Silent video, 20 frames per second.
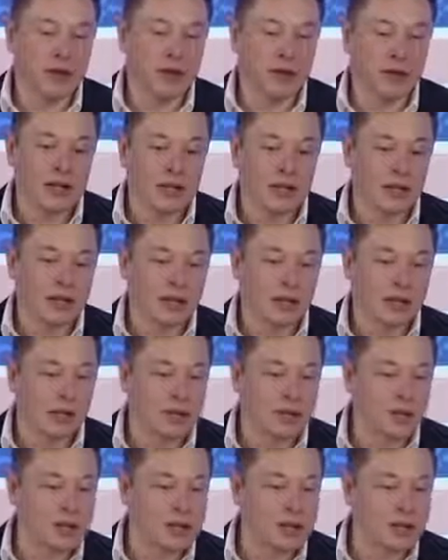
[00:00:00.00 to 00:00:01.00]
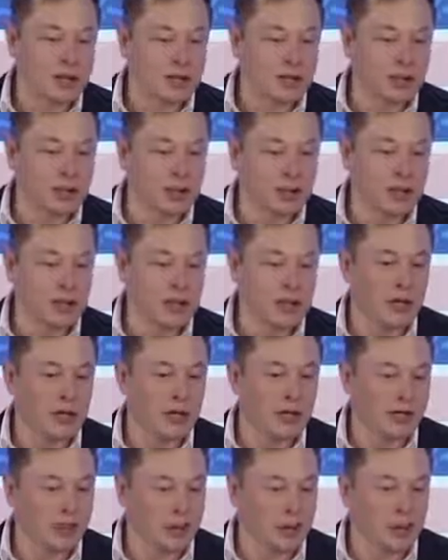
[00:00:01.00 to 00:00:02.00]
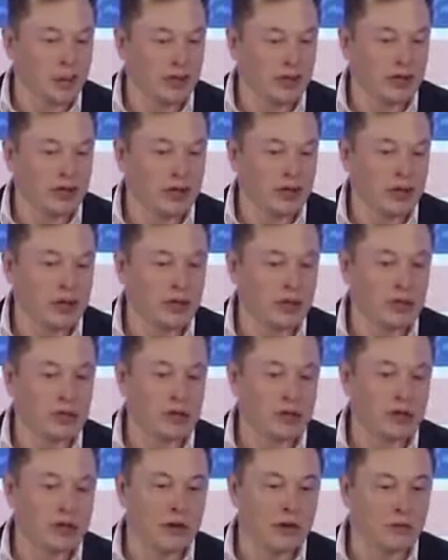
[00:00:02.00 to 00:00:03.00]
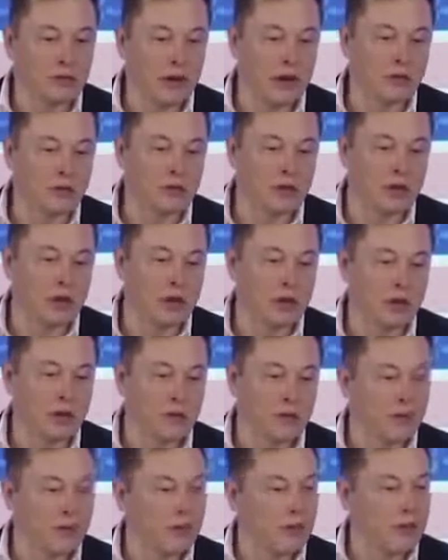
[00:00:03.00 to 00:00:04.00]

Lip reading: any new technology to be affordable to mass market,